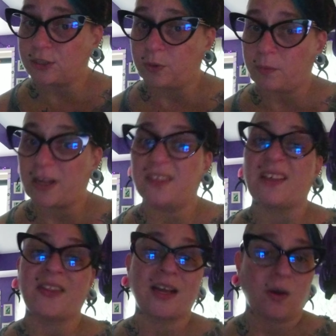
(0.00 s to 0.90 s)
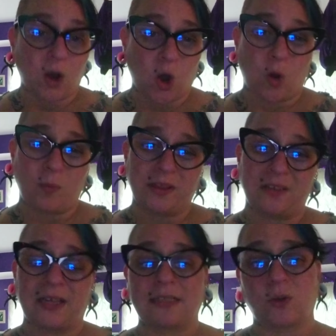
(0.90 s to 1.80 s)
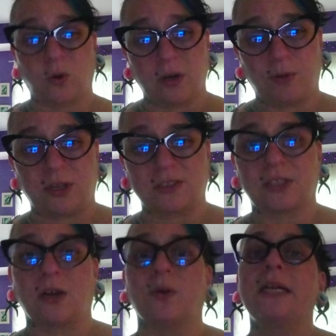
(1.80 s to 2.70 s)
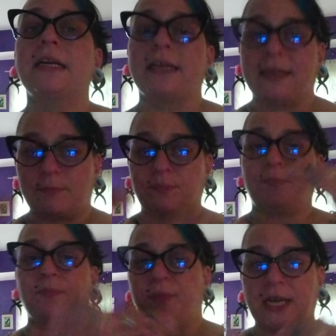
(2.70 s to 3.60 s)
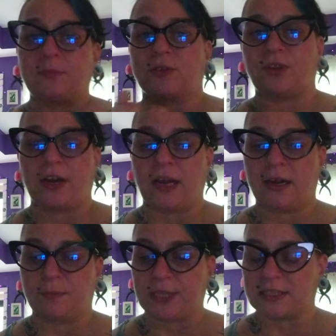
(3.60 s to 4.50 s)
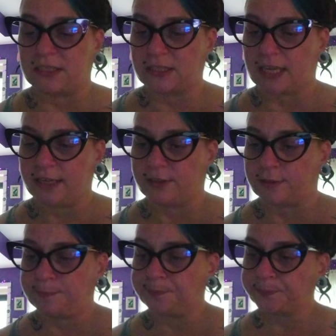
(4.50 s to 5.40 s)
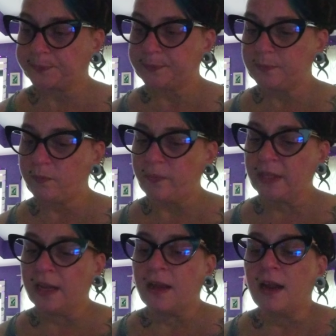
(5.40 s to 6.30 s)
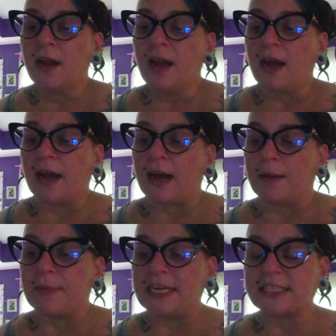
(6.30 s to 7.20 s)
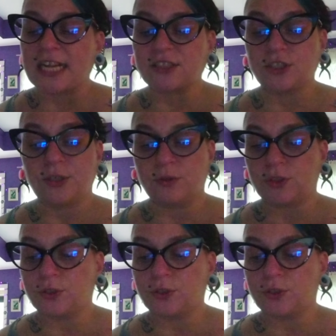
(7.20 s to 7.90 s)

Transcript: doing well, and then they go home, and then that's horrible. So it becomes a very unpleasant cycle. Many Saskatchewan